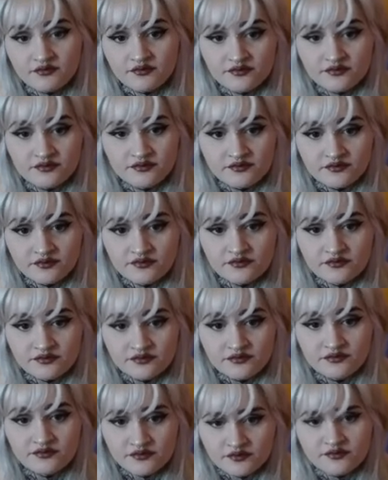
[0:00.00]

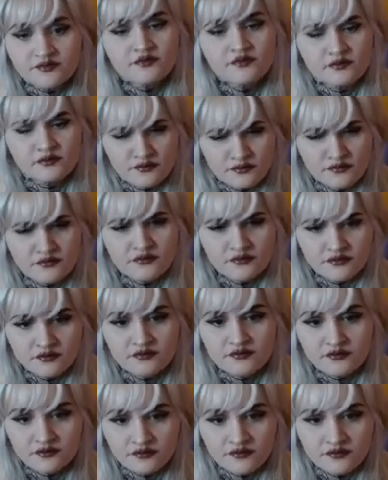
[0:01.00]

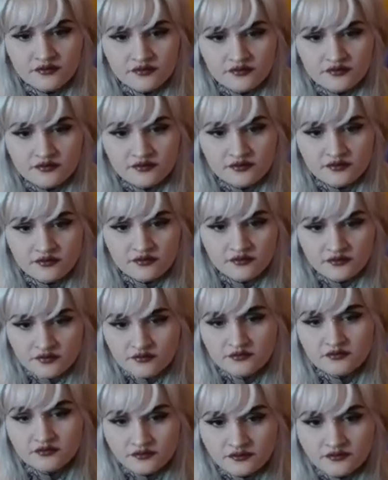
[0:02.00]

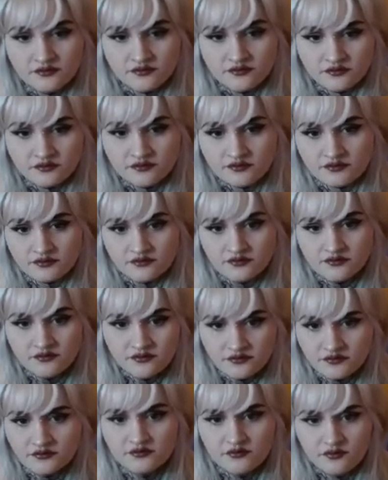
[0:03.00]

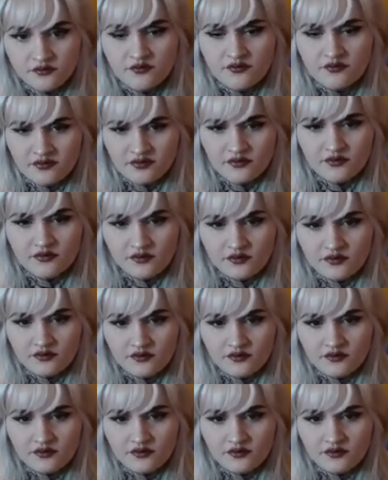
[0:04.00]
[no speech]